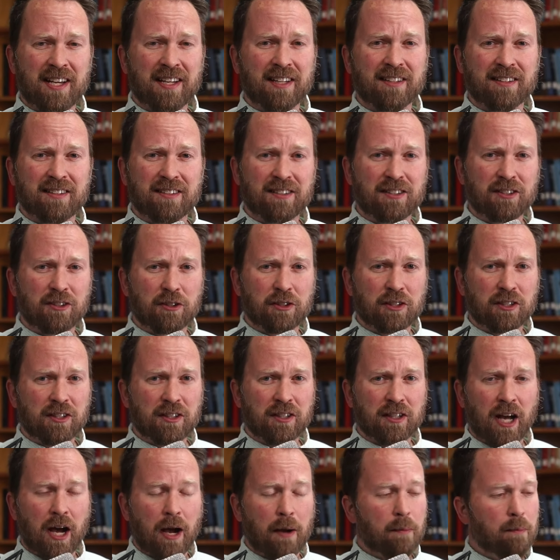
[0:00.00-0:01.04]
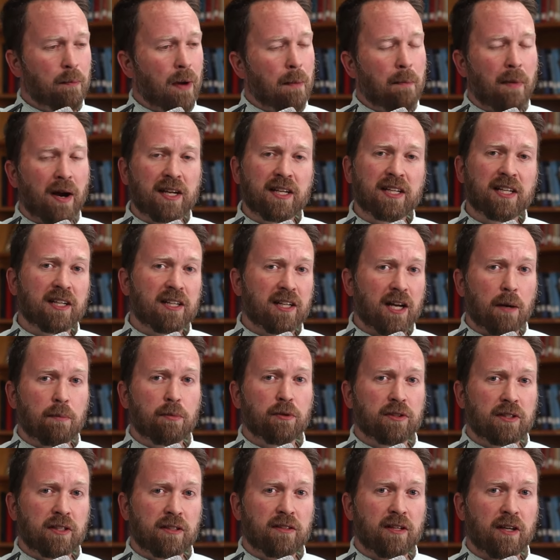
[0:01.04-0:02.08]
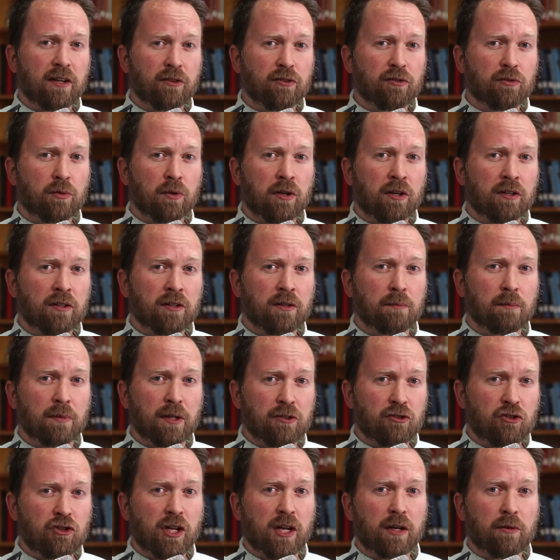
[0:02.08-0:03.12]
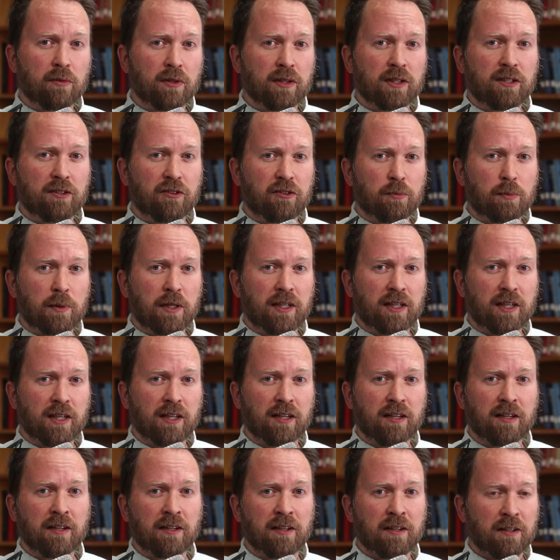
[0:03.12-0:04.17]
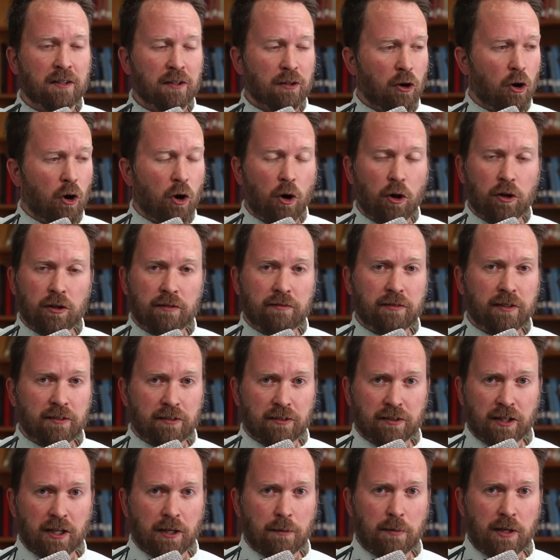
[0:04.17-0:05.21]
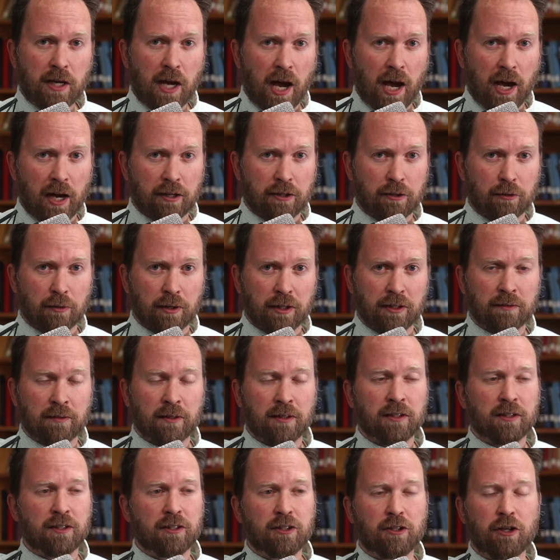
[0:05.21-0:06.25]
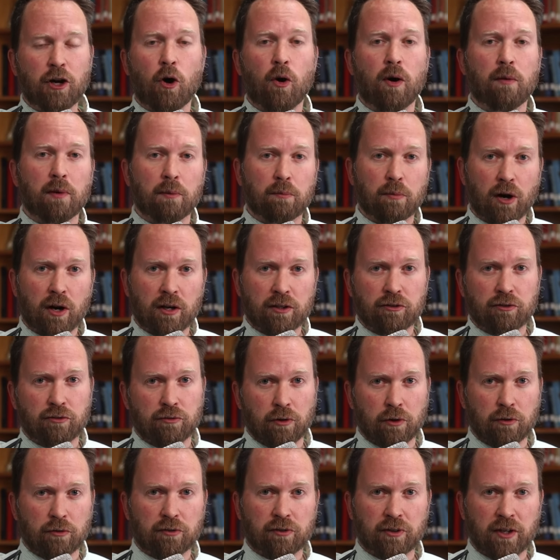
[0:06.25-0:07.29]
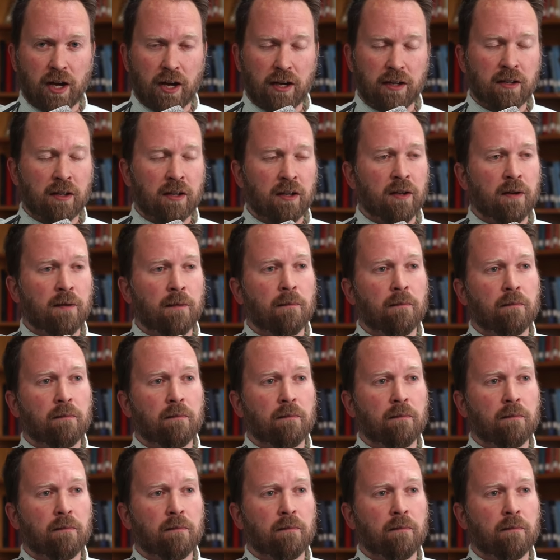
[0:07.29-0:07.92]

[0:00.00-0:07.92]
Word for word: and I might get a couple details wrong, but generally speaking, all of this is going to be accurate. You know, I'm a broad strokes guy.